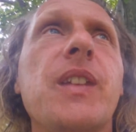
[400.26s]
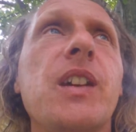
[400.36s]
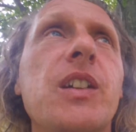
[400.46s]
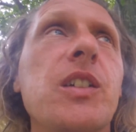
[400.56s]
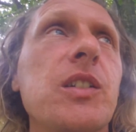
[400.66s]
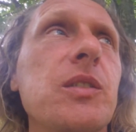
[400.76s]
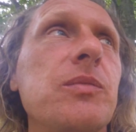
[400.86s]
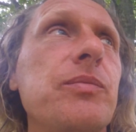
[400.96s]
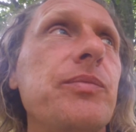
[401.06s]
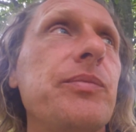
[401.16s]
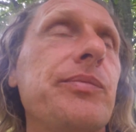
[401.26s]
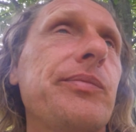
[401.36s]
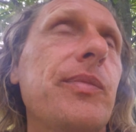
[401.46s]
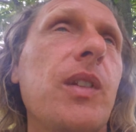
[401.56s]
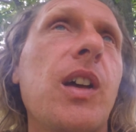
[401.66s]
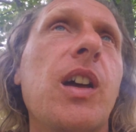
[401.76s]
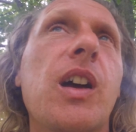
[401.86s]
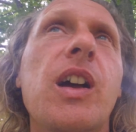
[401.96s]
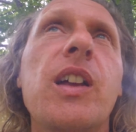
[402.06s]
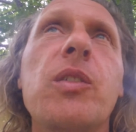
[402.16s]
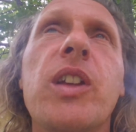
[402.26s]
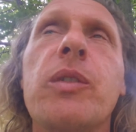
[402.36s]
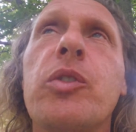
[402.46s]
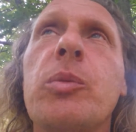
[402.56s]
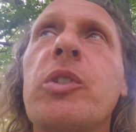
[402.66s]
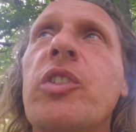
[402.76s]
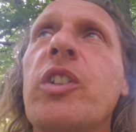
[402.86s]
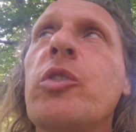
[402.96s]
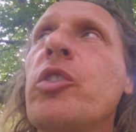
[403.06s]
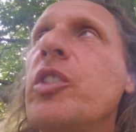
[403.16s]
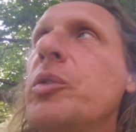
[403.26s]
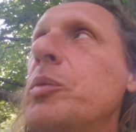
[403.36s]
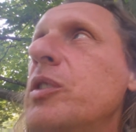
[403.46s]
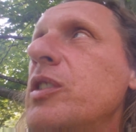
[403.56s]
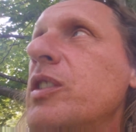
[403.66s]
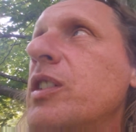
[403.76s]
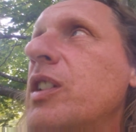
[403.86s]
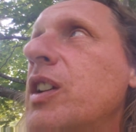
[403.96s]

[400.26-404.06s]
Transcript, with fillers: I uh, I only have so much energy in the world,